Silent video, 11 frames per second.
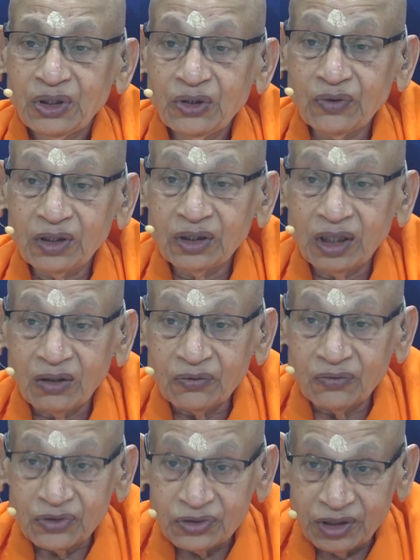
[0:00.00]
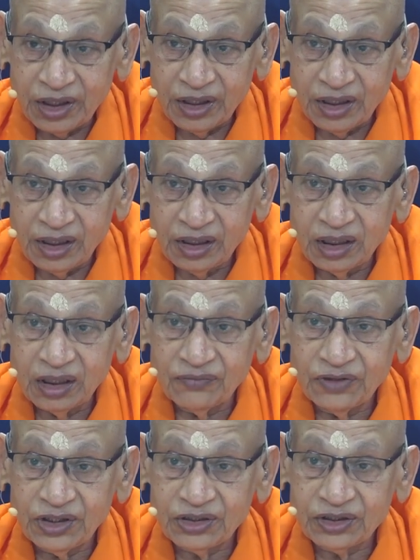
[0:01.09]
you are not going to state the
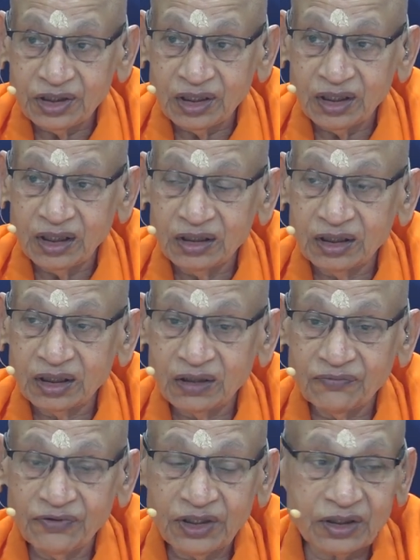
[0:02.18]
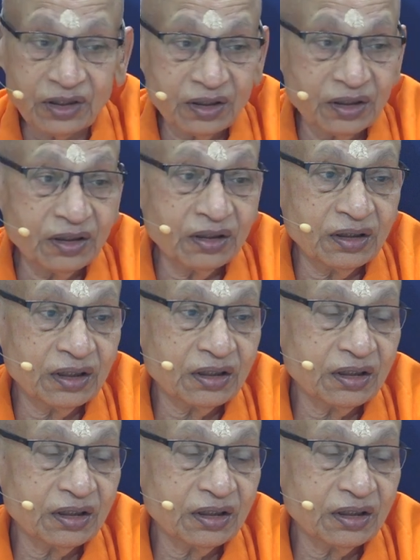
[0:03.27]
vinischaya, the conviction,